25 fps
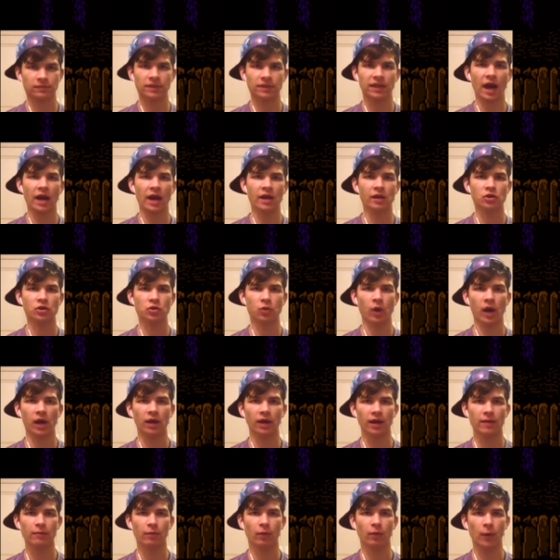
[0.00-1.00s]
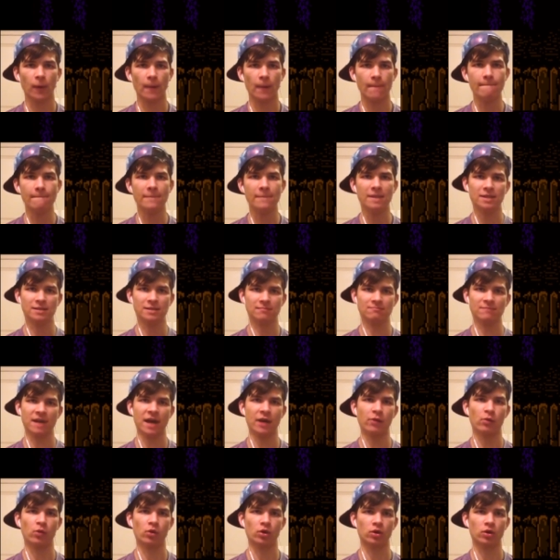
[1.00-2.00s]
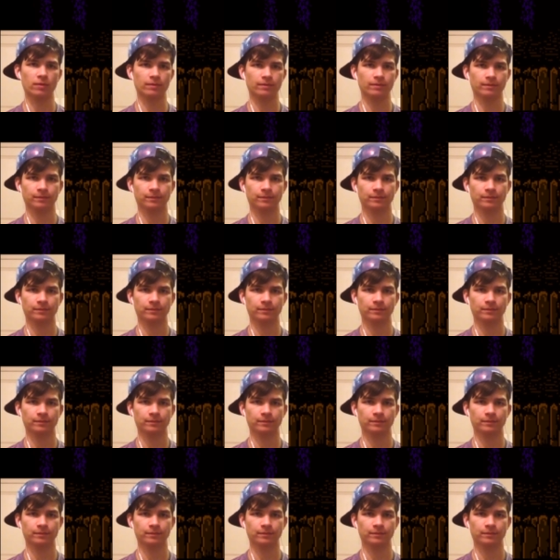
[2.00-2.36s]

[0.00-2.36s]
Get out of here, Twilight Boy. Edward.